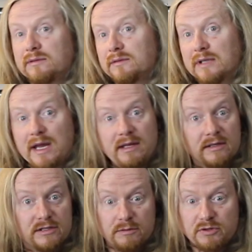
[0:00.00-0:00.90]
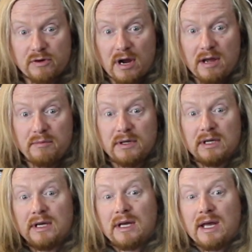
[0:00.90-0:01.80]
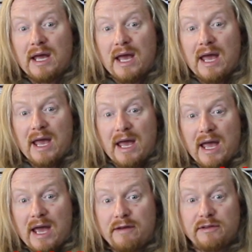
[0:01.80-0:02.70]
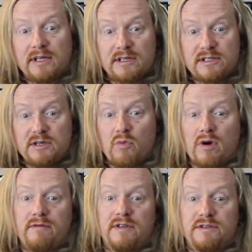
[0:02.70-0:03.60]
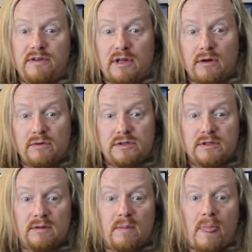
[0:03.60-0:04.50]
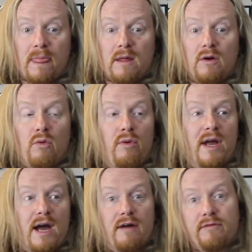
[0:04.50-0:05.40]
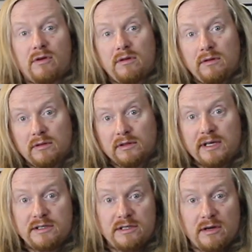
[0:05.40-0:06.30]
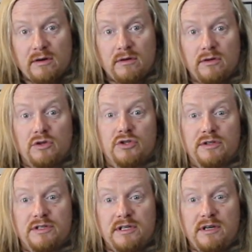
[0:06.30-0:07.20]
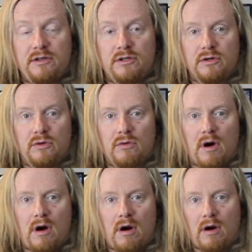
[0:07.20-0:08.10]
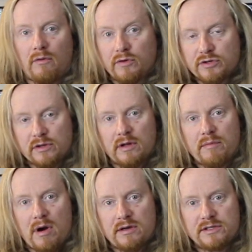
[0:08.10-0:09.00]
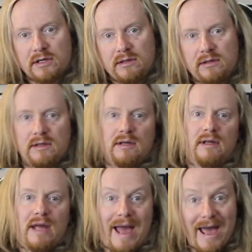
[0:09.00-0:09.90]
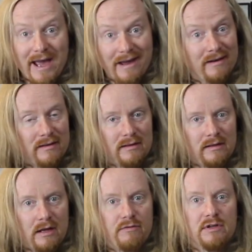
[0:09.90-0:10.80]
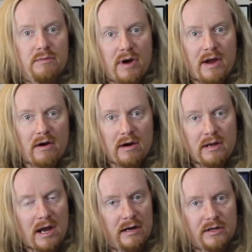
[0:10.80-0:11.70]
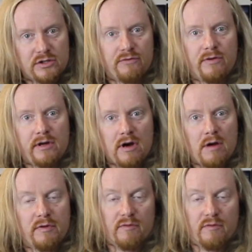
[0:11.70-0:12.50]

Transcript: like, and subscribe. And if you'd like to see more of these videos, we have links here you should see to our original unboxing, and if you did buy an Arc, how to get your free copy